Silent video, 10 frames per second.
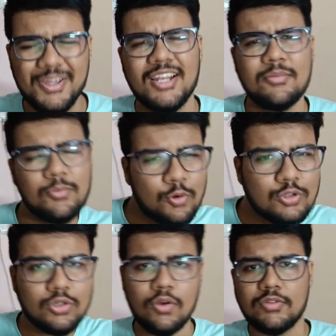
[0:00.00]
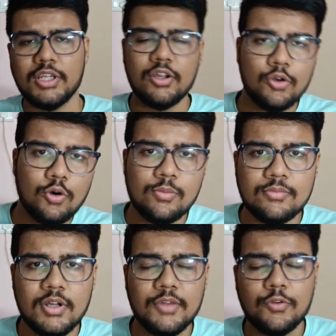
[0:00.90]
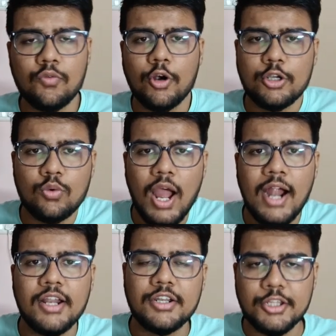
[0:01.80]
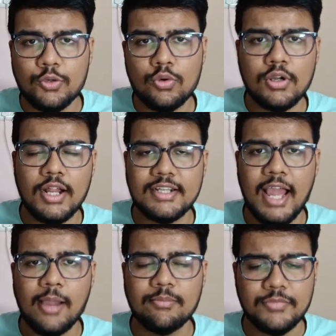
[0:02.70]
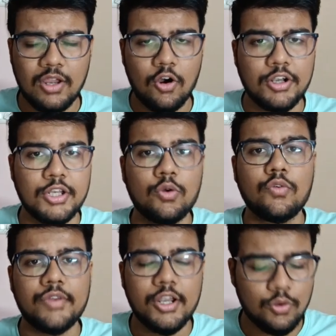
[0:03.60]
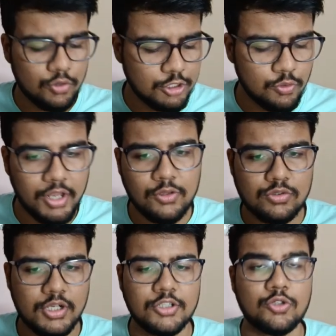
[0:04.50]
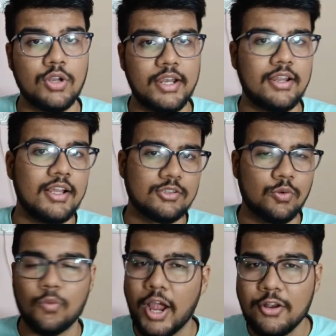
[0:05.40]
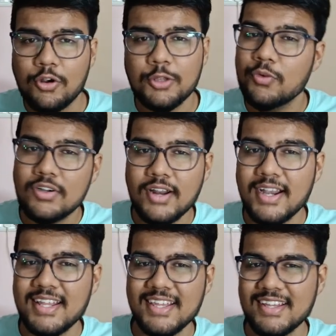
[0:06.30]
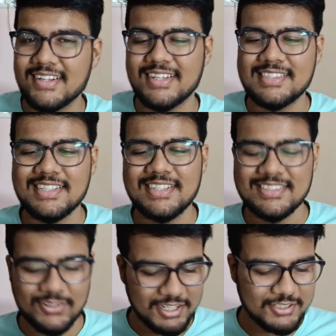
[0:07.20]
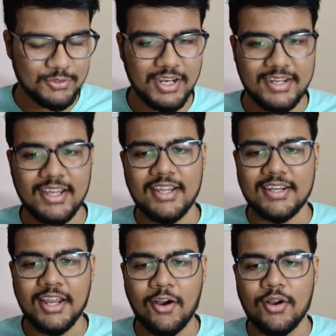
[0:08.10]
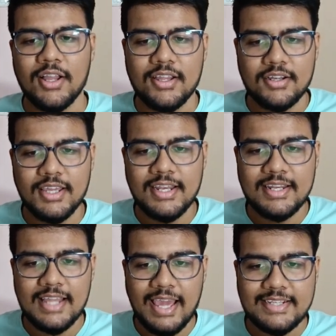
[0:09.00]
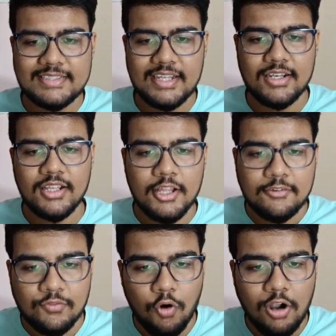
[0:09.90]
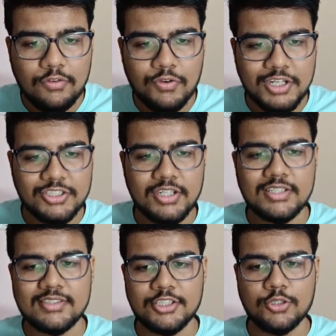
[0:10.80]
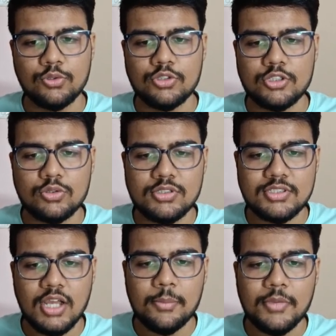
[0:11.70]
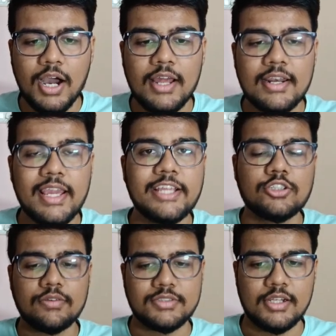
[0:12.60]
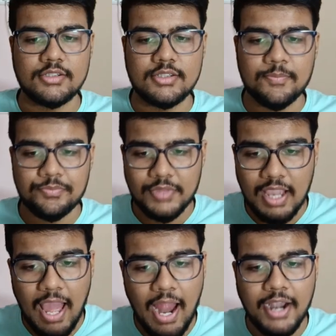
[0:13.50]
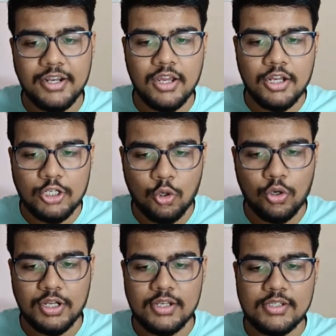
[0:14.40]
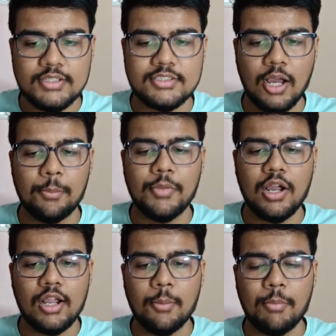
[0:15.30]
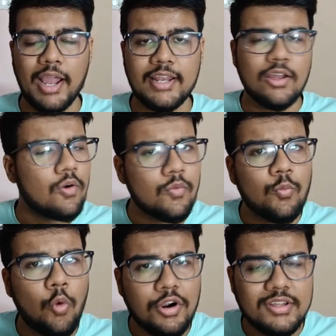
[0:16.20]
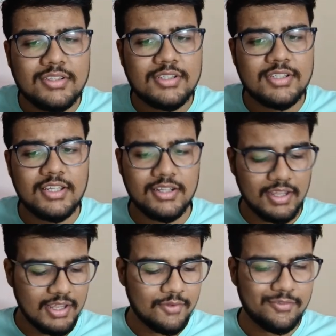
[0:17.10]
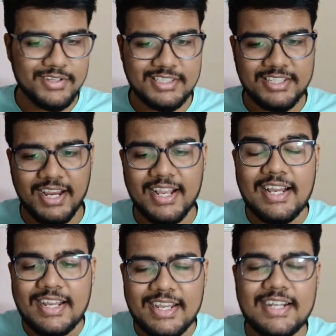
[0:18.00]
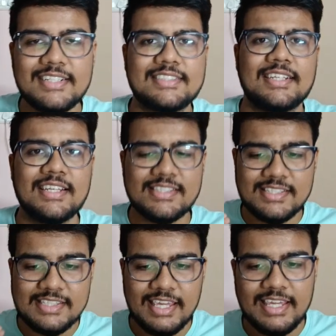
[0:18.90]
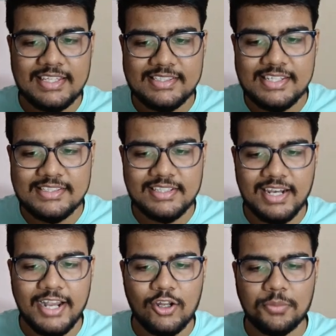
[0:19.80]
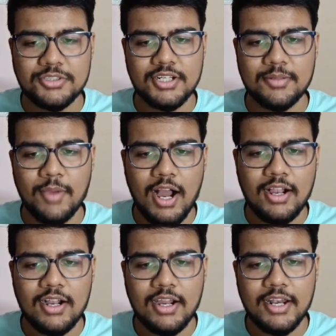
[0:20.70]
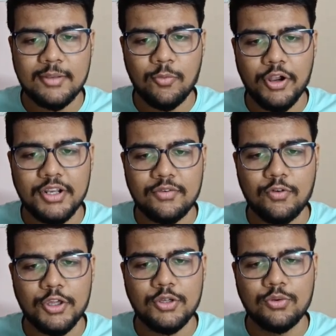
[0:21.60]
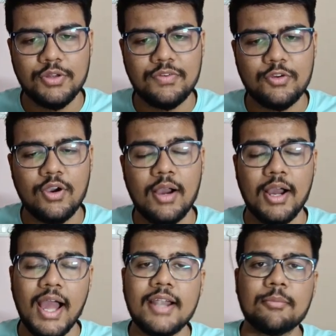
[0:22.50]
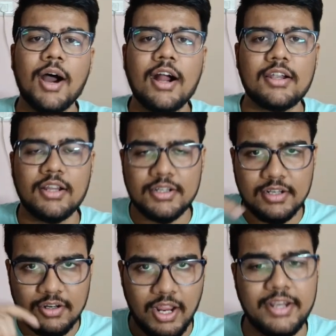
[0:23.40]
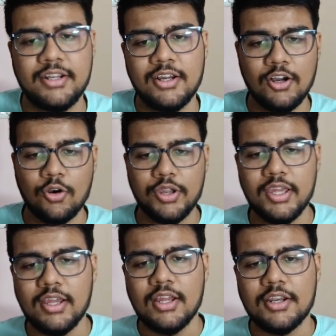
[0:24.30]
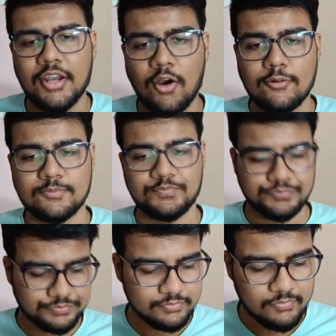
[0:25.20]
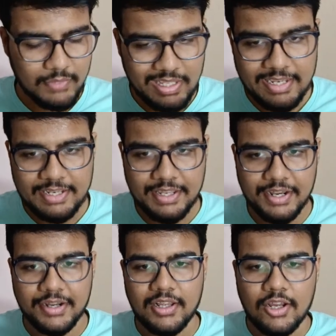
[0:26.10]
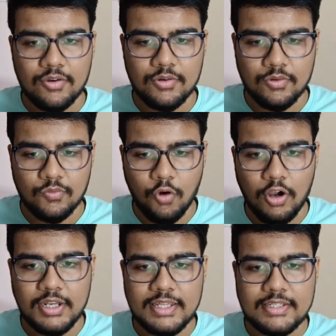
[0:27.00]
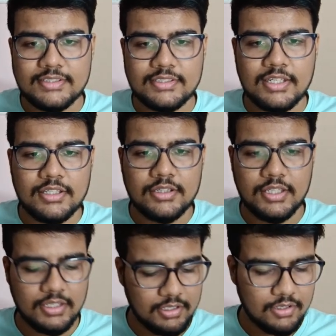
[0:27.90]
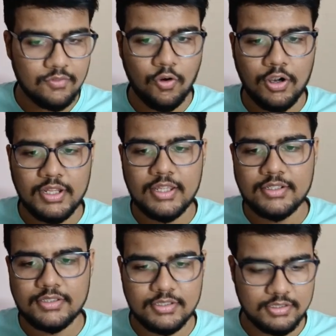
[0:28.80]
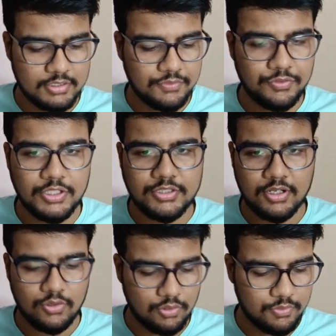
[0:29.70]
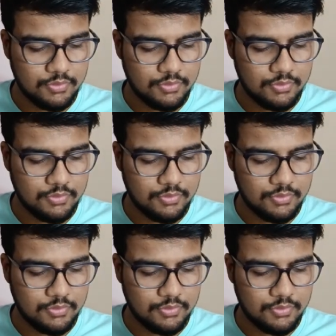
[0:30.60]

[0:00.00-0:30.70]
In most of the Chrome, if you want to add a new tab or new window, you can use Control N. So why not you will try it here? Is it? So Control N. Now, in Excel, what function is used to sum a range of cells? Add, total, sum, combine. What is the scene? We'll check. It's SC. C is the right option. Mark a correct pointer for you if you had marked it right. Okay. Now, great. What is a feature